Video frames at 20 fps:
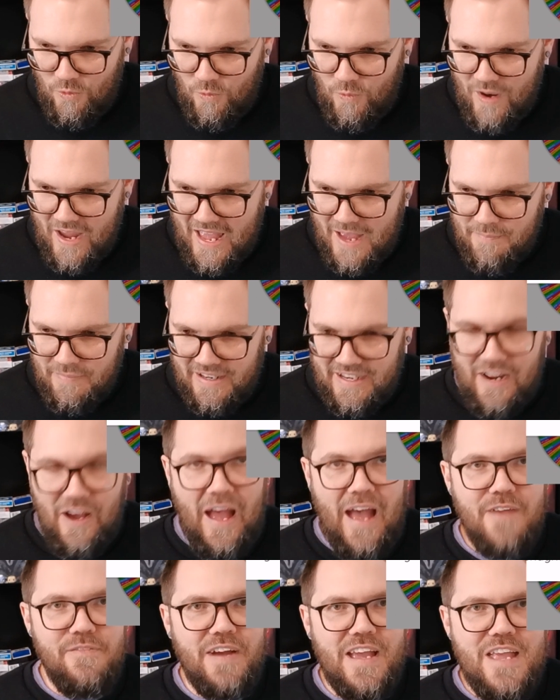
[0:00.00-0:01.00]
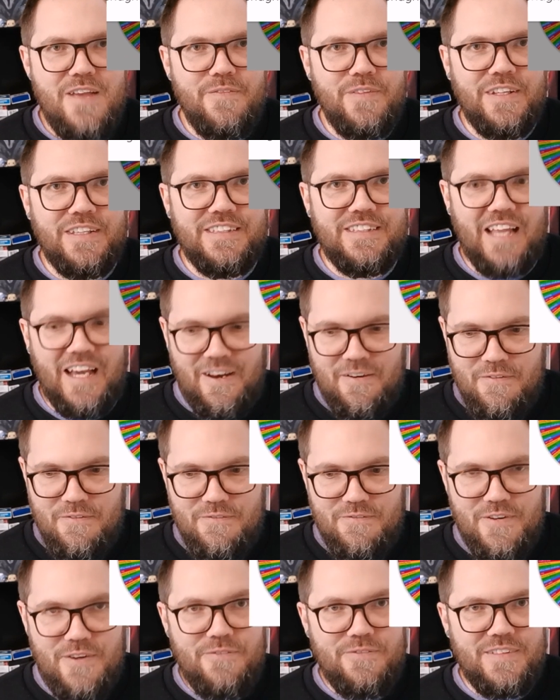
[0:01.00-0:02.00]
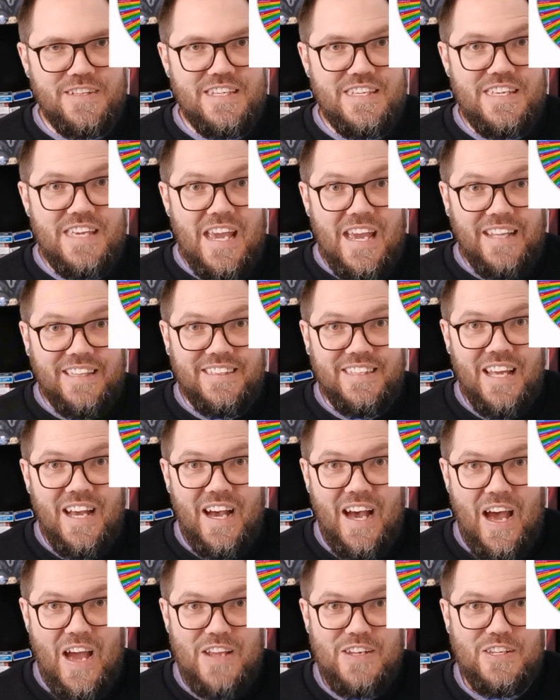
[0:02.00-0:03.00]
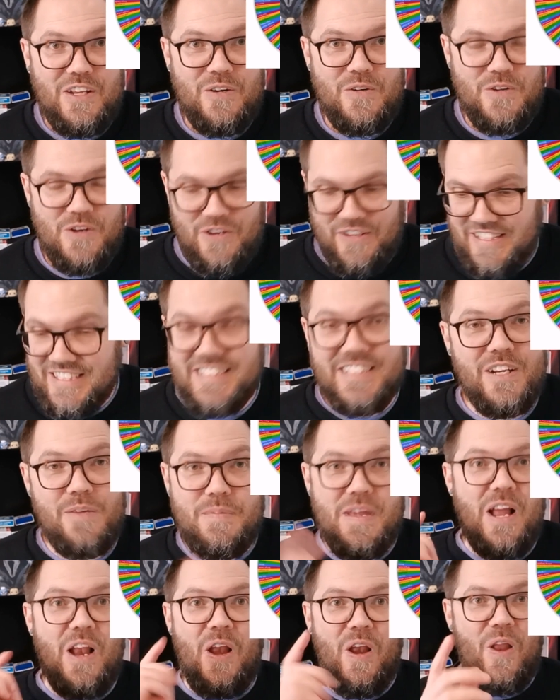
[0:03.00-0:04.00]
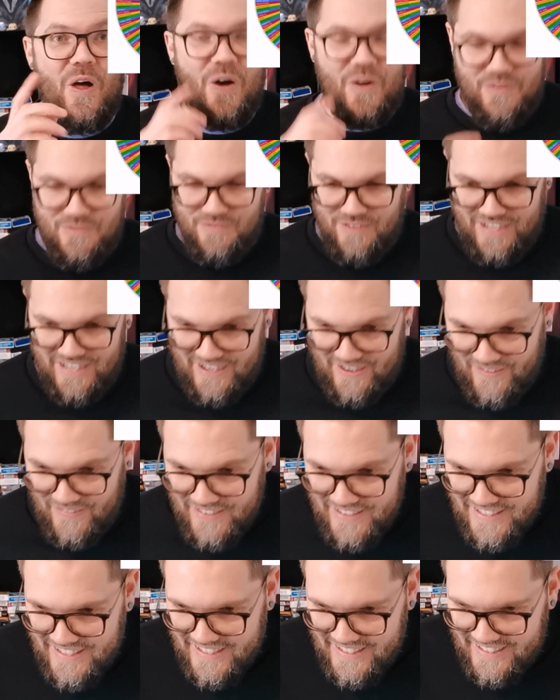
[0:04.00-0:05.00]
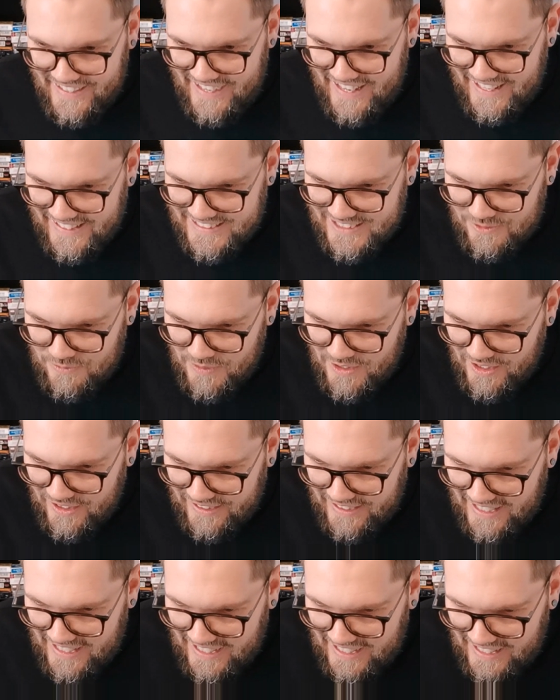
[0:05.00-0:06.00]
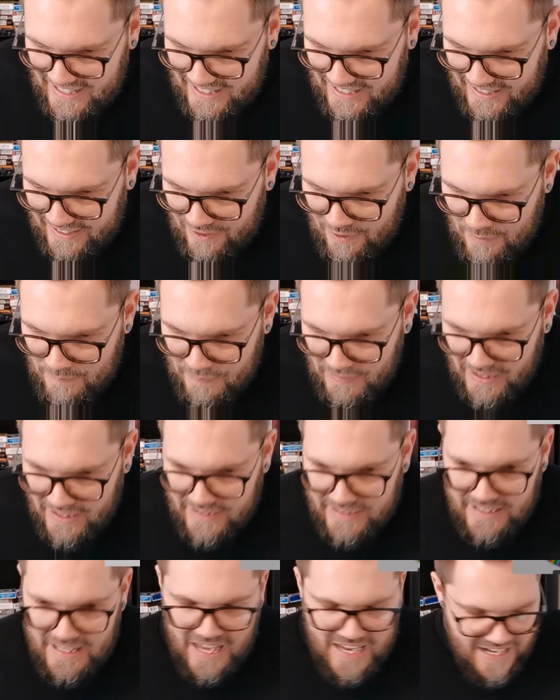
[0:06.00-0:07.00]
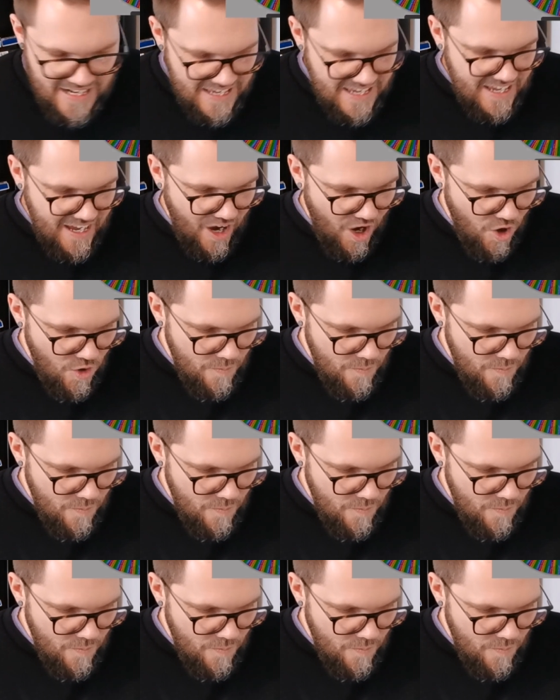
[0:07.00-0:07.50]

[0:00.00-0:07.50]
Where am I now? Have I even done 50 yet? I don't know. This is going to be a long video. Next, we are getting... Kenny